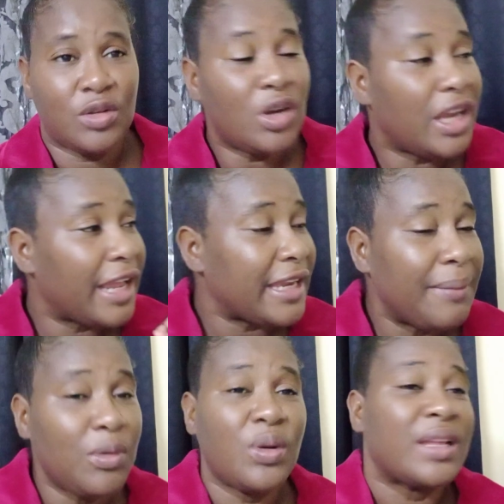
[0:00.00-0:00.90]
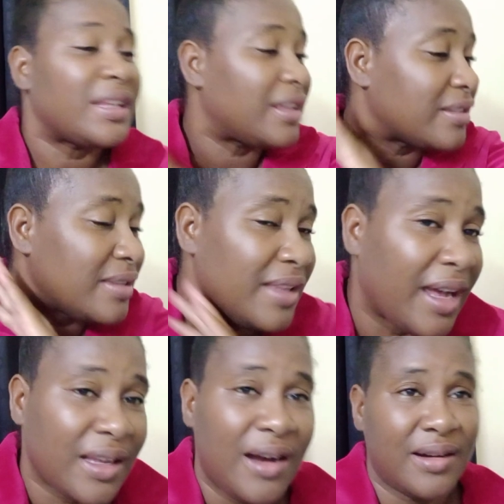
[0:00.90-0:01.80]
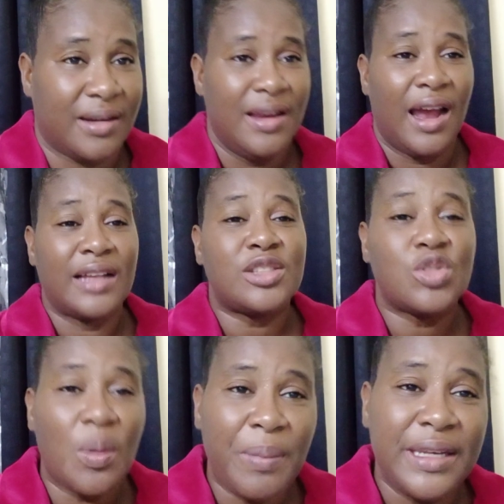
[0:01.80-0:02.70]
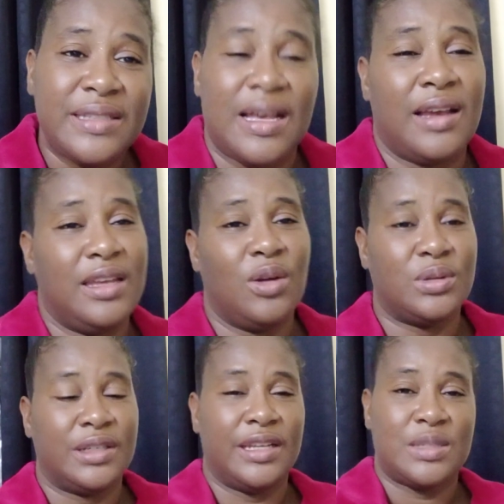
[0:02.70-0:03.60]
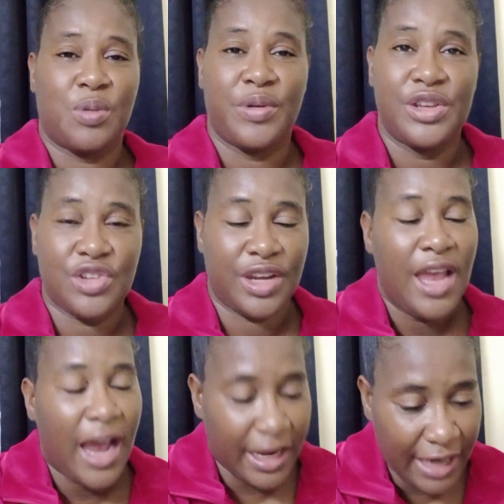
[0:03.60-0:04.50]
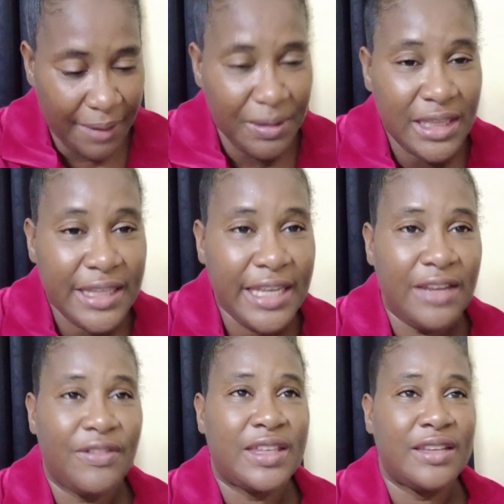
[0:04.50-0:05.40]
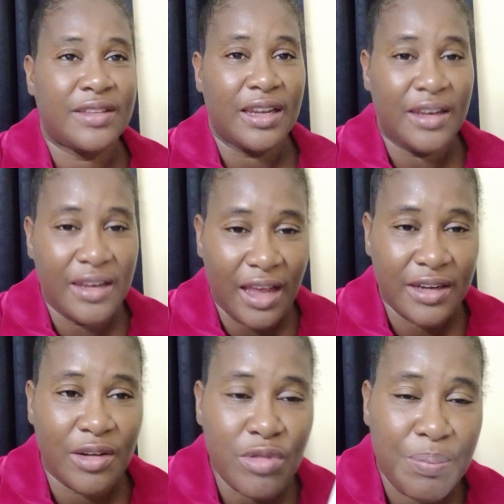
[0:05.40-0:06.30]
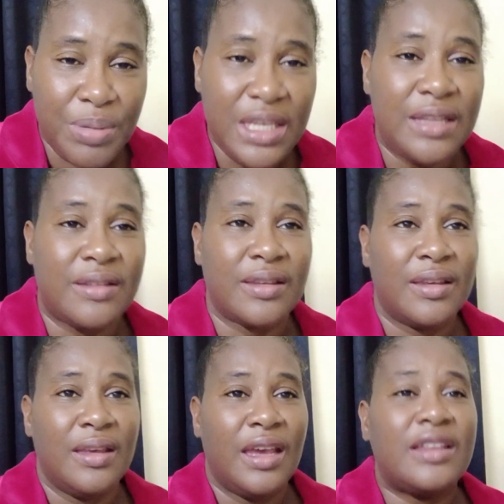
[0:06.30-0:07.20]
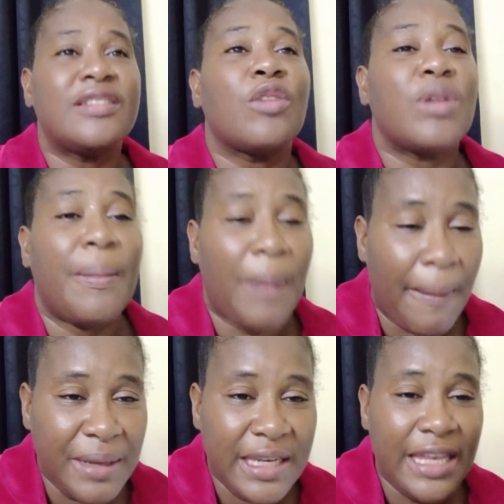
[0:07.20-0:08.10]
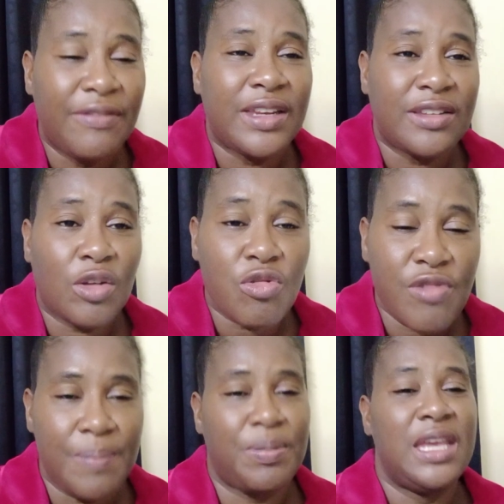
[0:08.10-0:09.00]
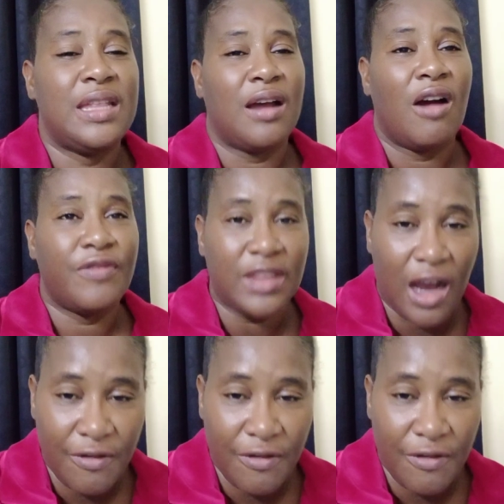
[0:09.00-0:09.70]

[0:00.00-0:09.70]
to let them know that it is not her and somebody's acting out of desperation. And I believe it is another repeat. I believe it is a repeat of